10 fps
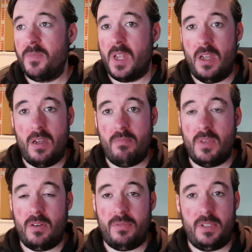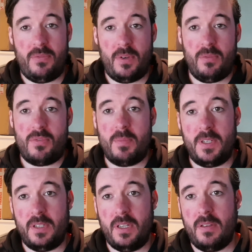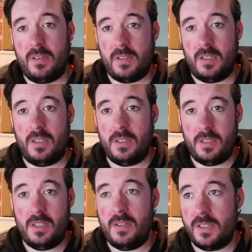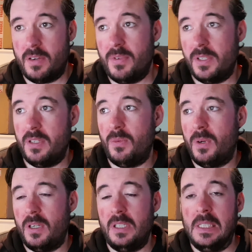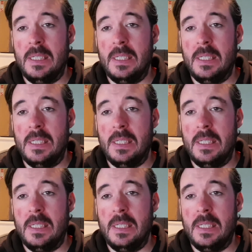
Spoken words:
and obviously filled from underneath the surface of the water.